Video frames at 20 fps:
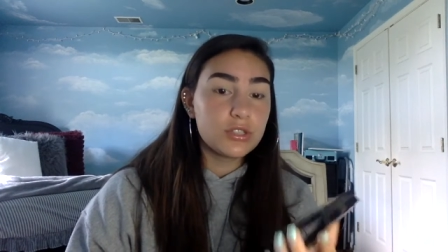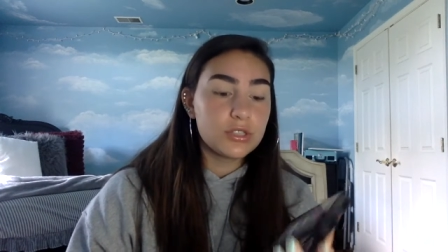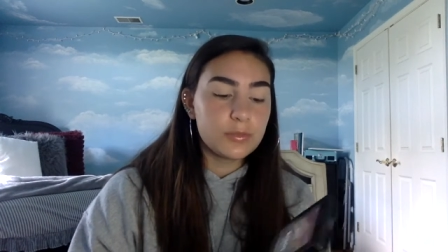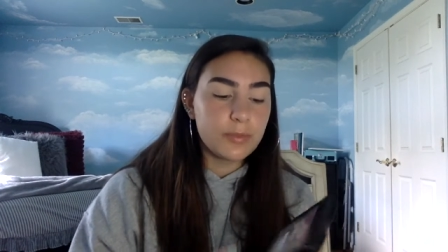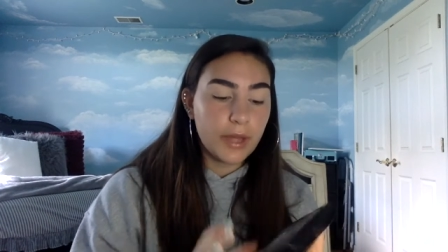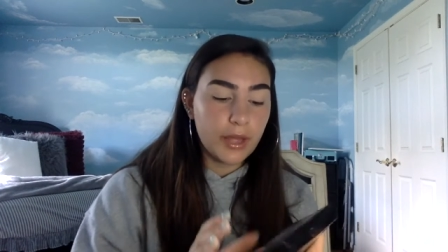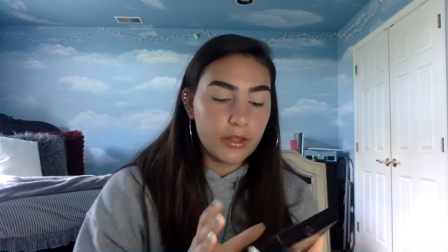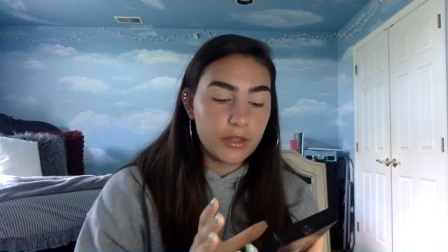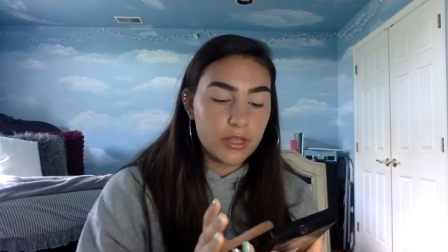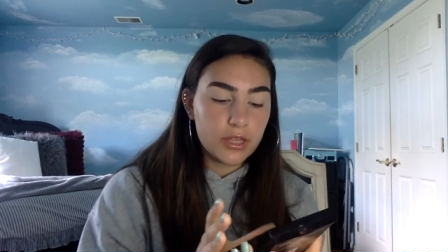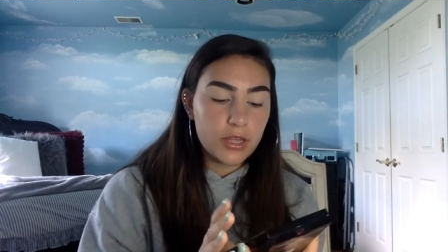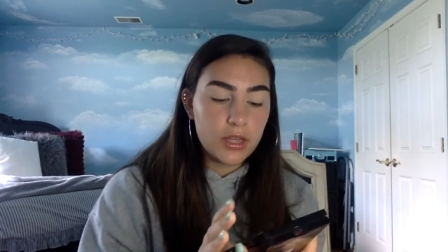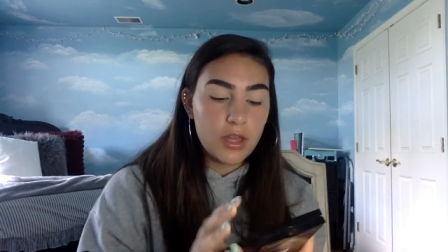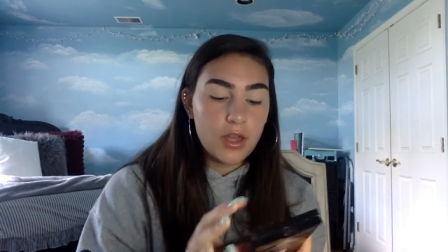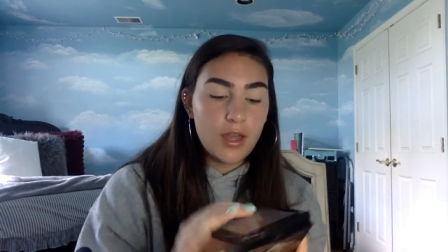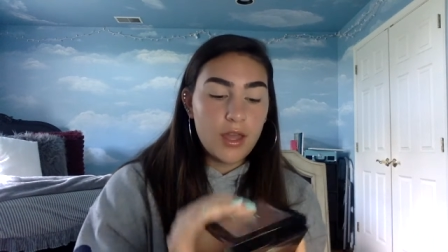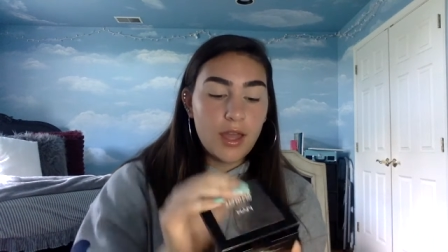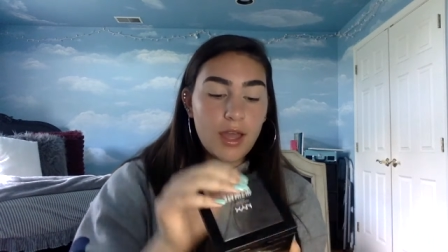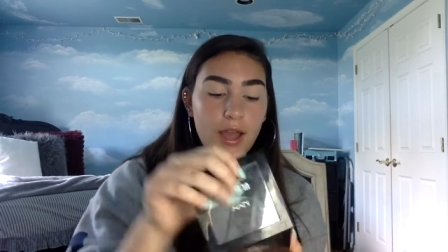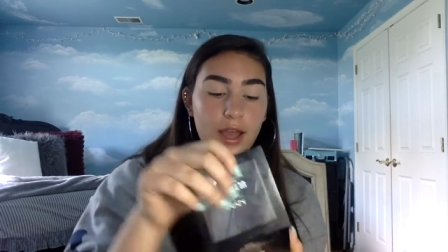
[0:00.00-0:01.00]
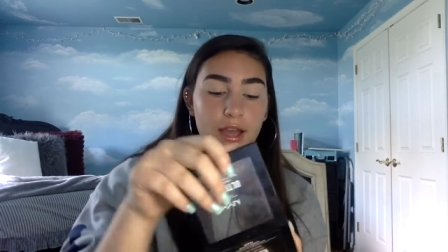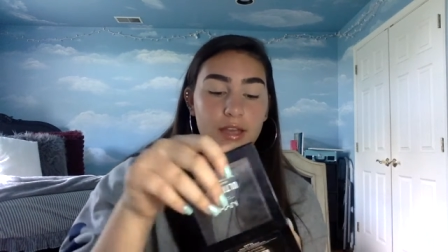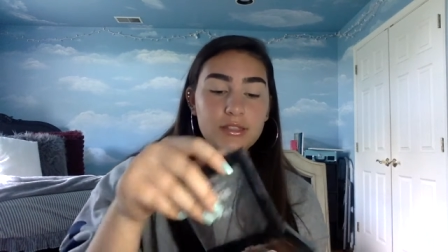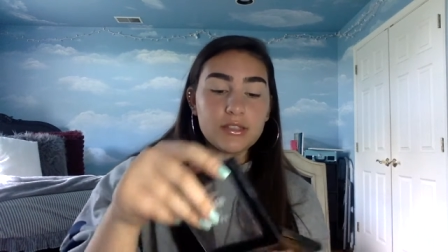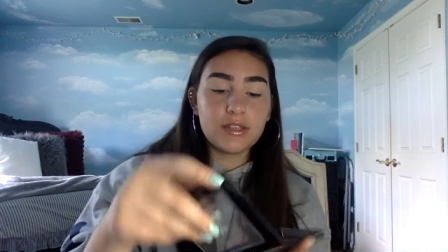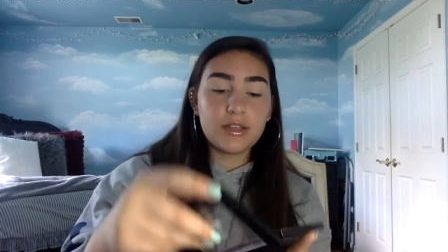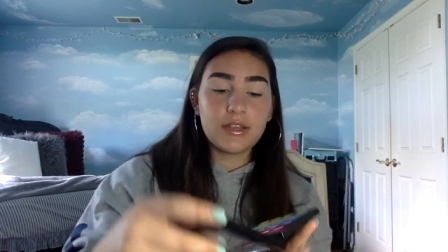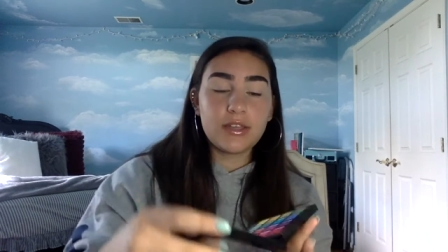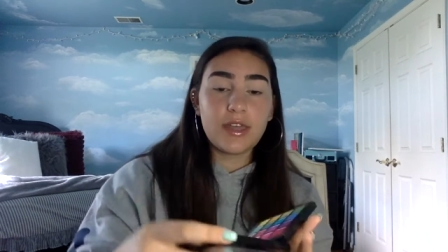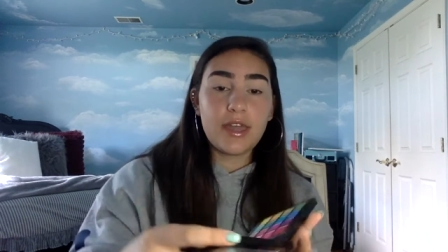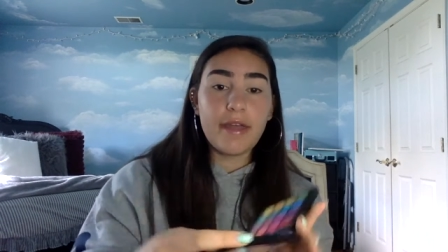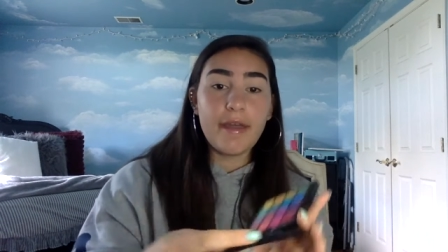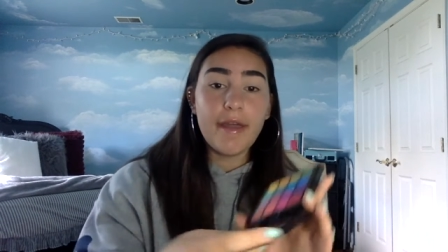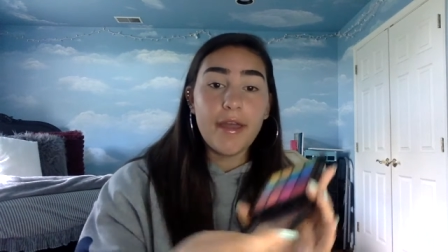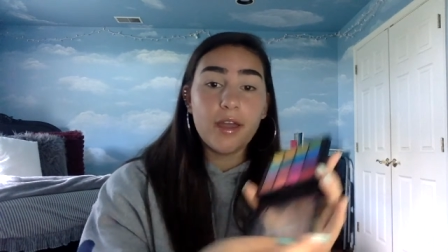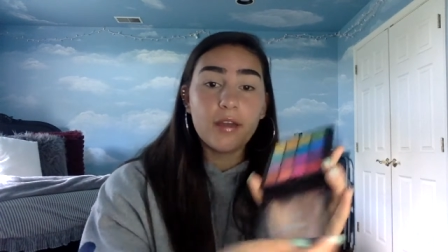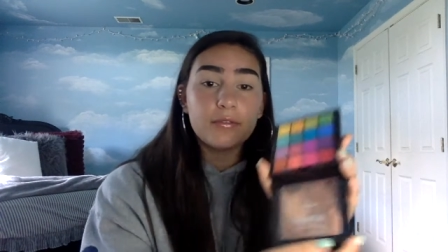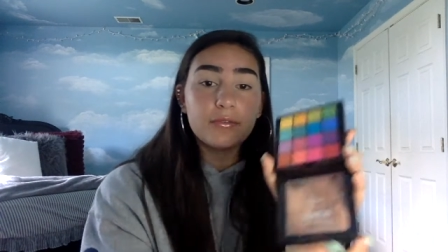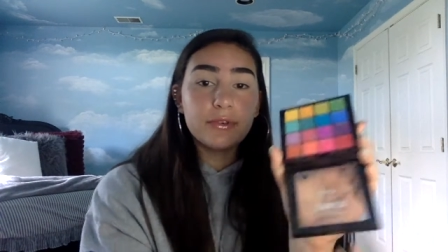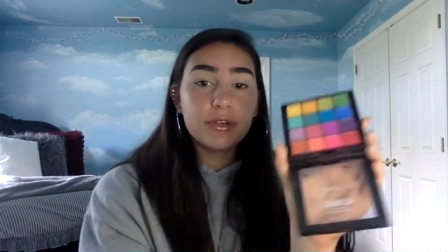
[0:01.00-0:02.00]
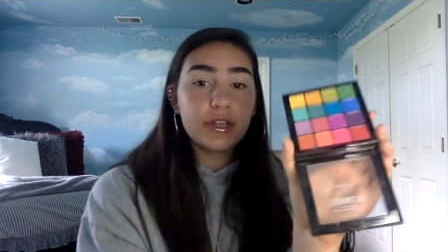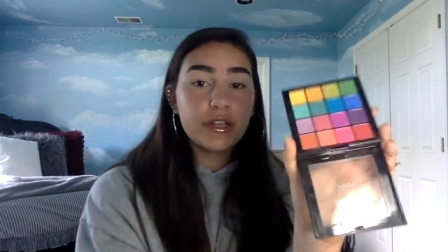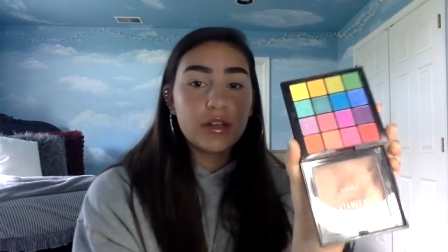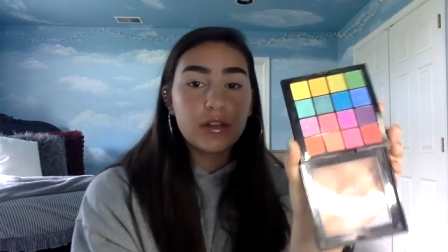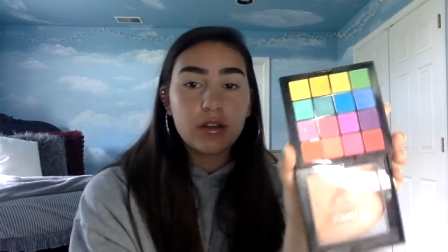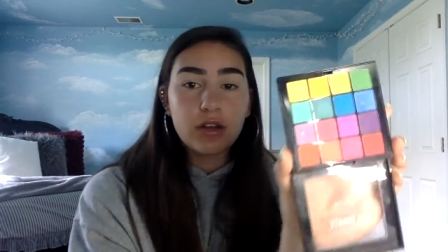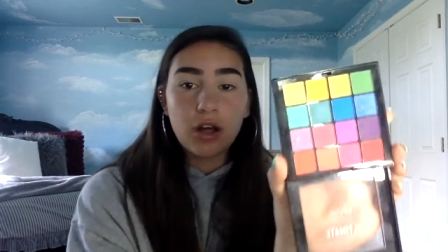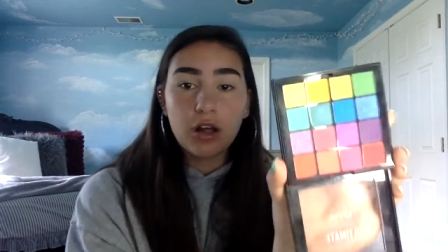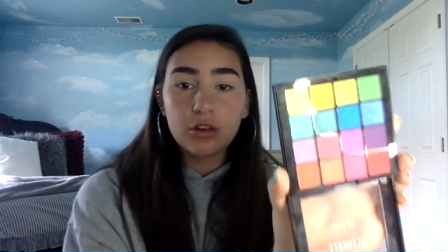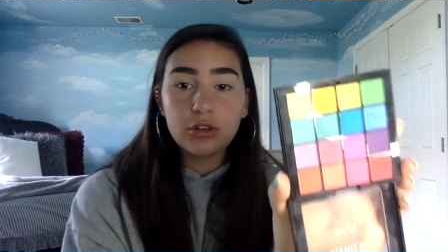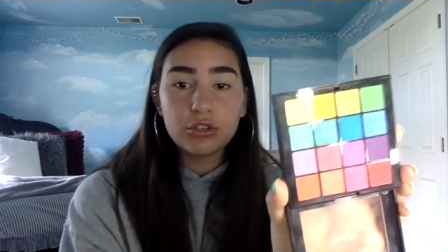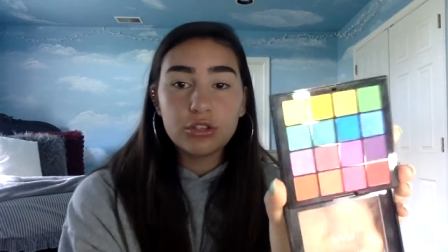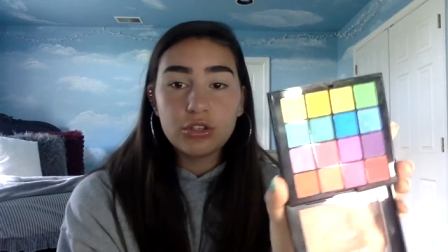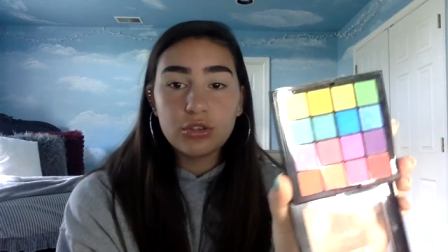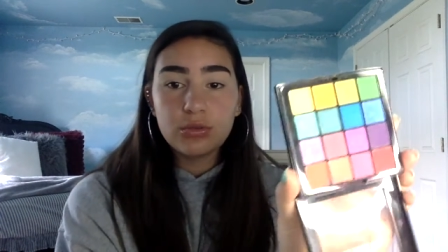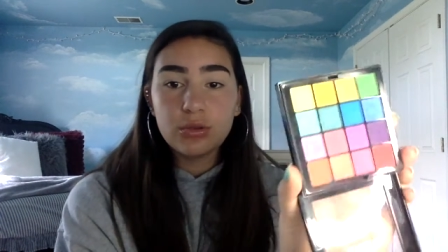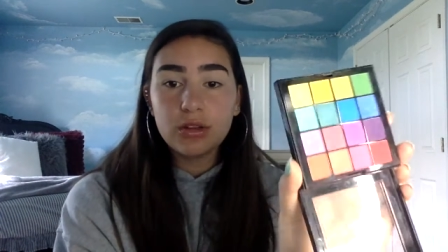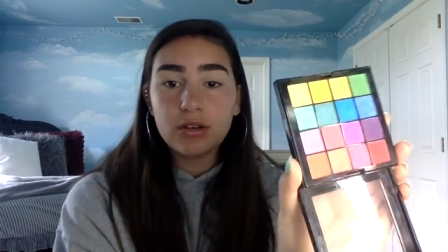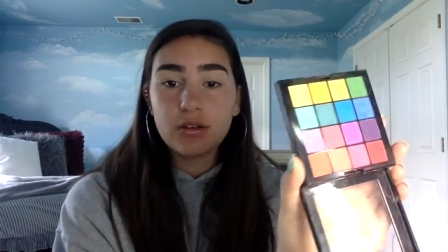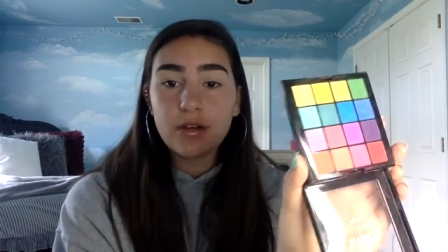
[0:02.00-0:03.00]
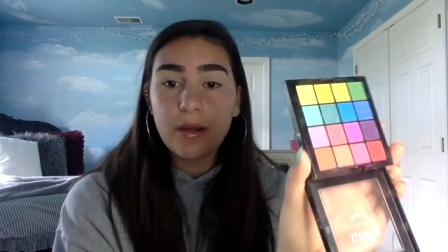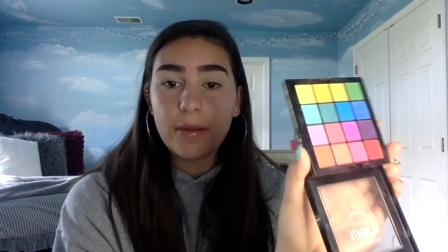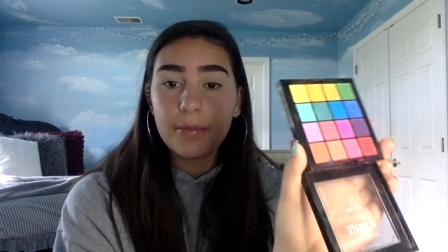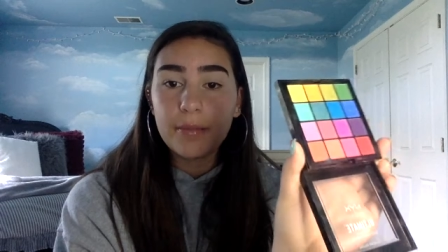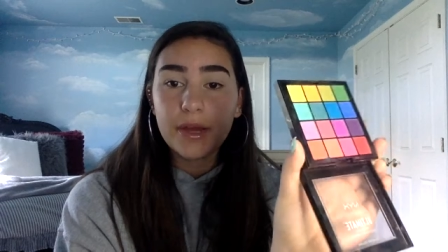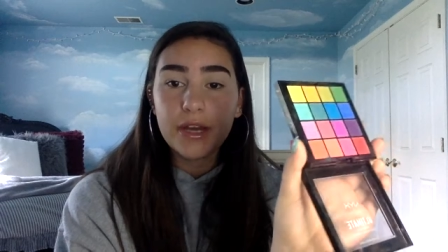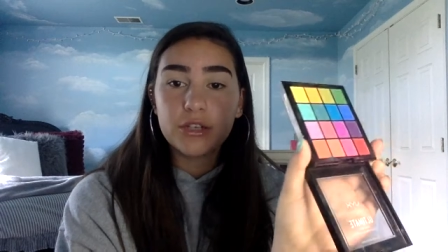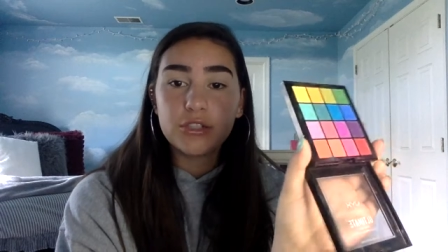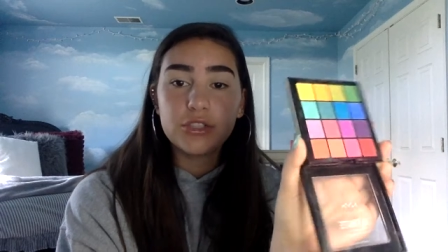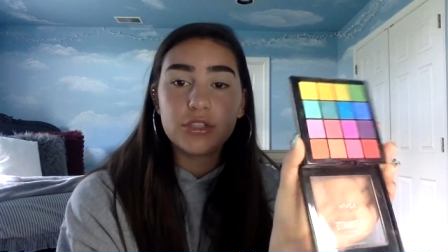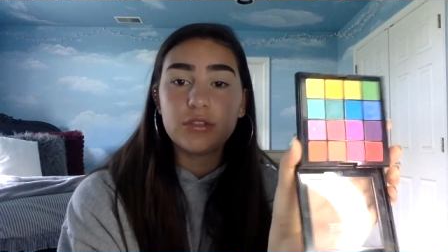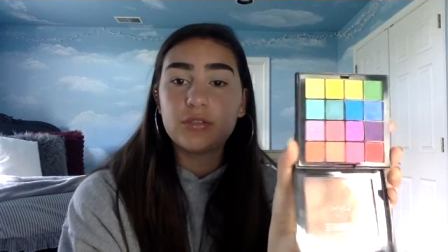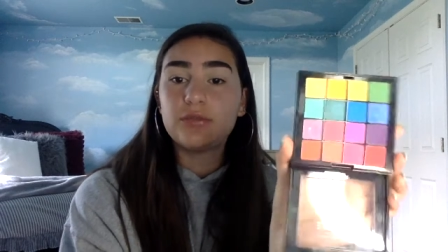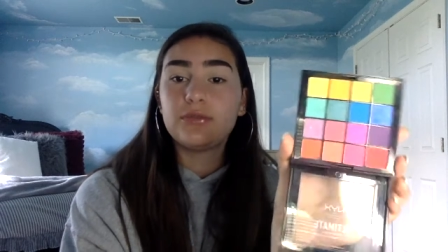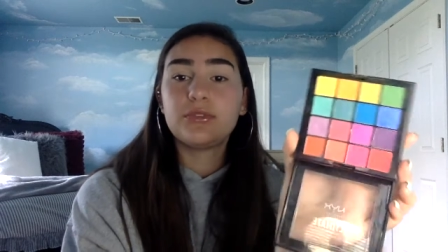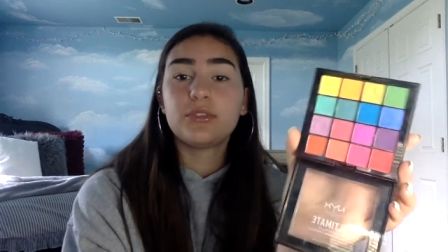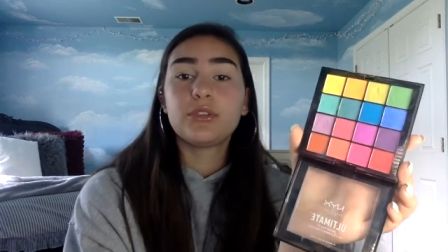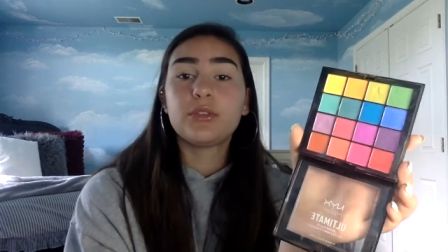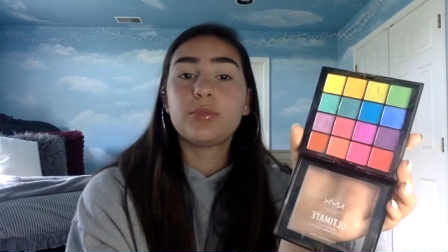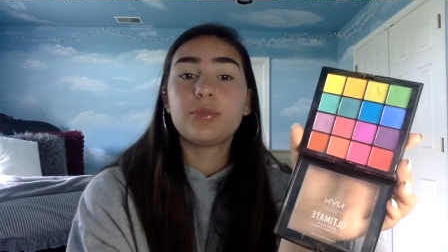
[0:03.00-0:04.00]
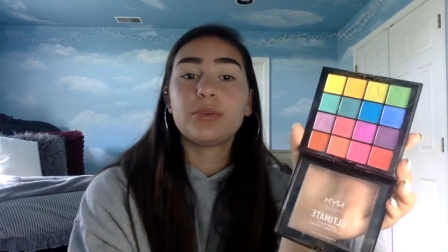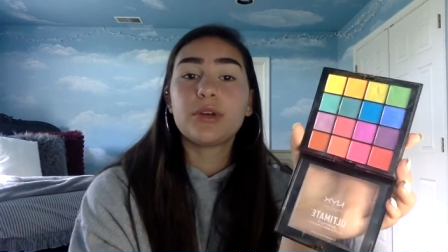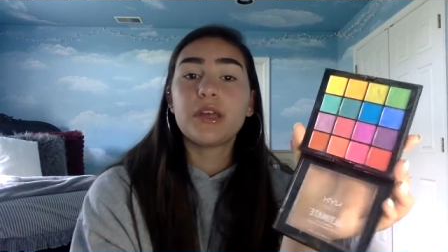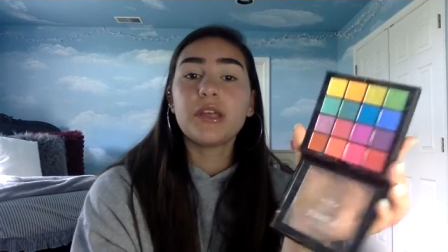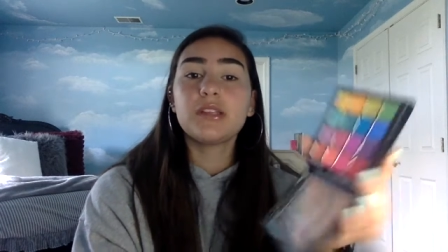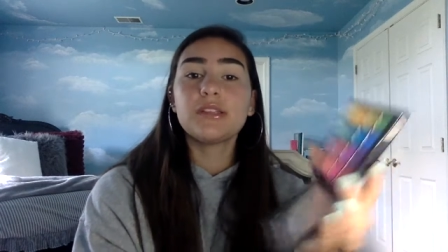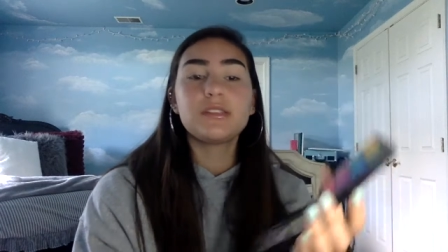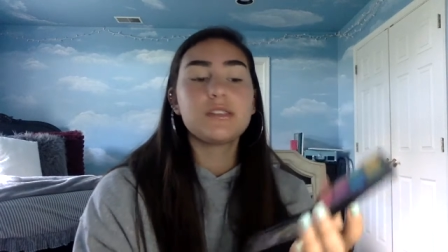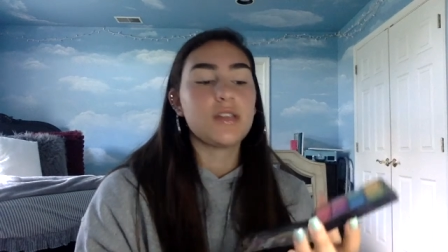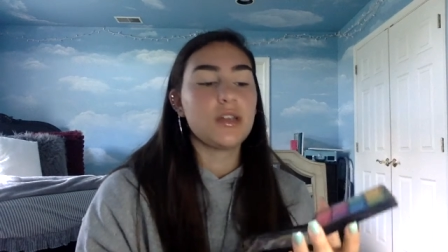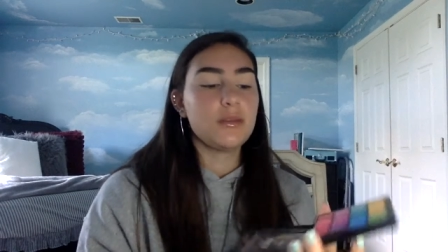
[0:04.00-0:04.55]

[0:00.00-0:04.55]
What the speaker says: This palette has like every color you can imagine for the brights.